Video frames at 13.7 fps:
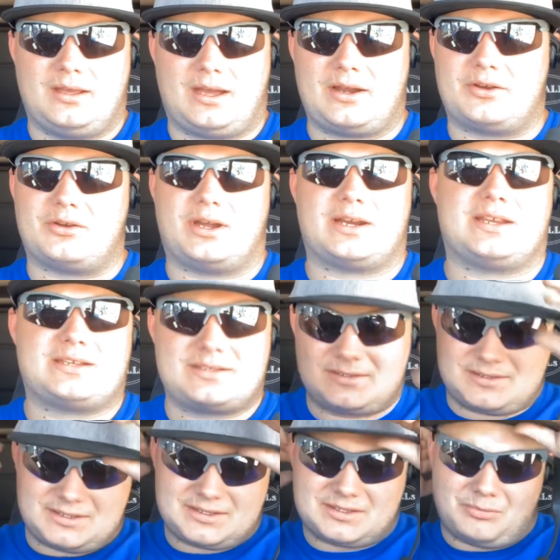I don't know. I guess
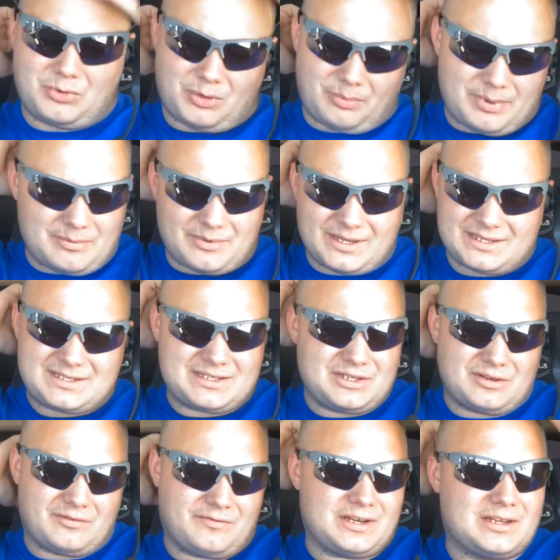just the more people that see
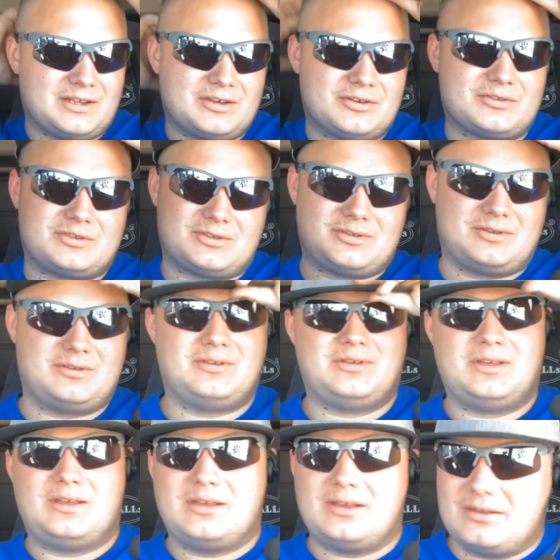your videos,
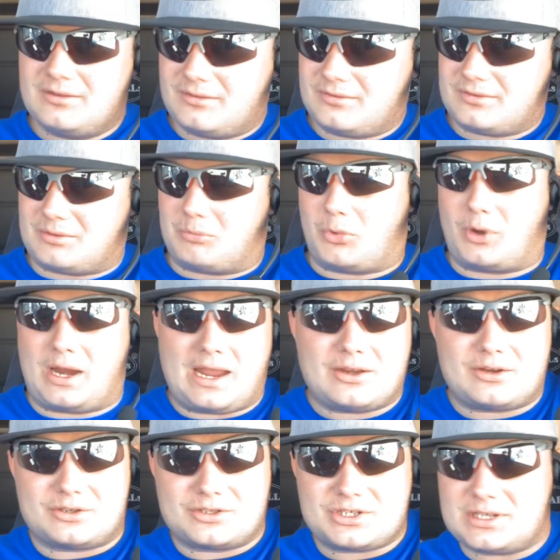the more
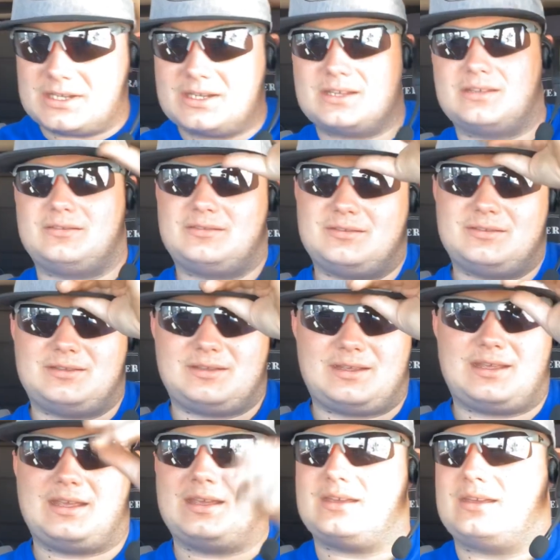haters you get.
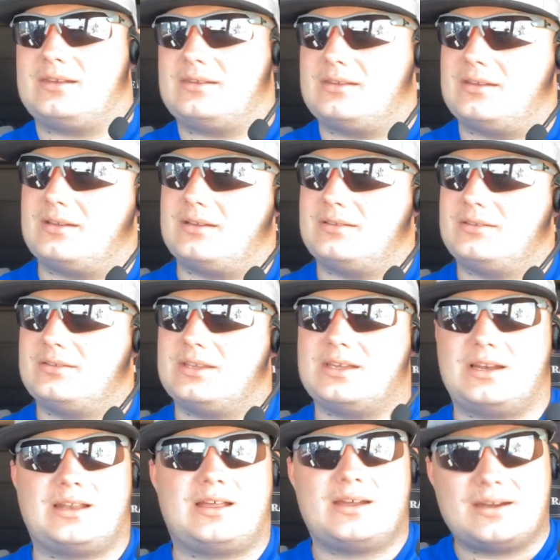And you get
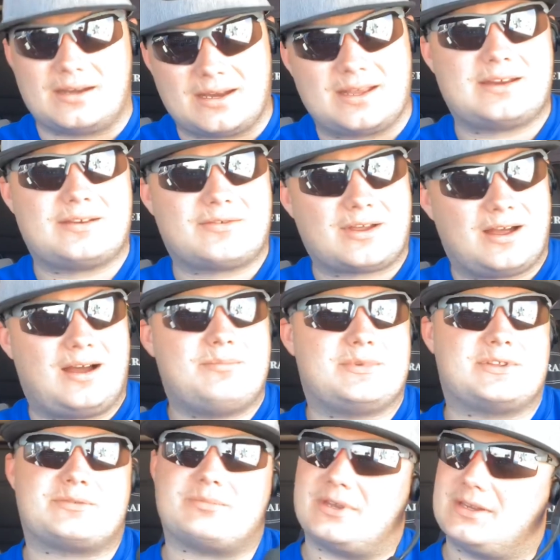a lot of negative
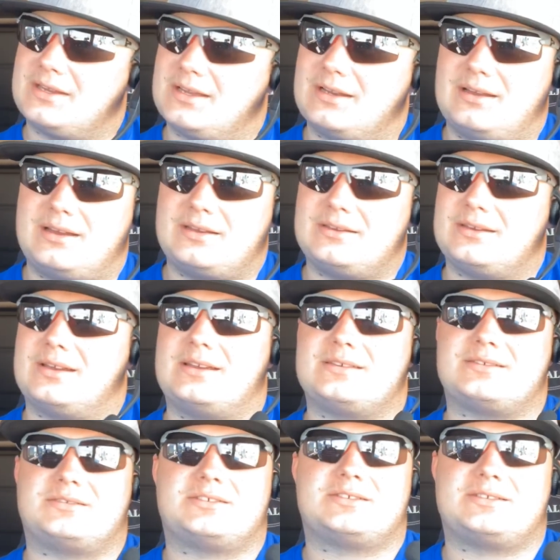comments, man. You got a lot of you guys
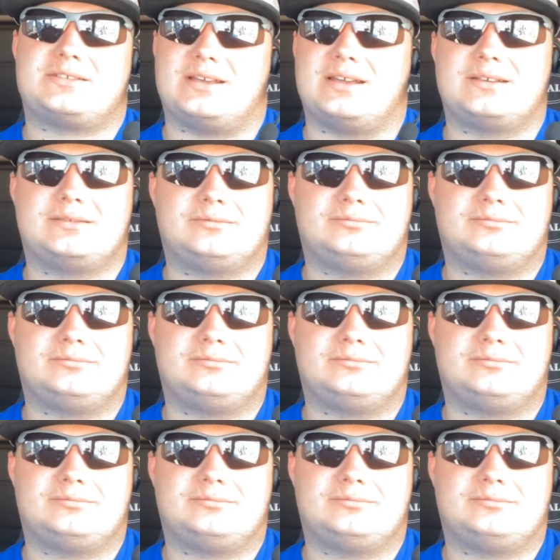are just like,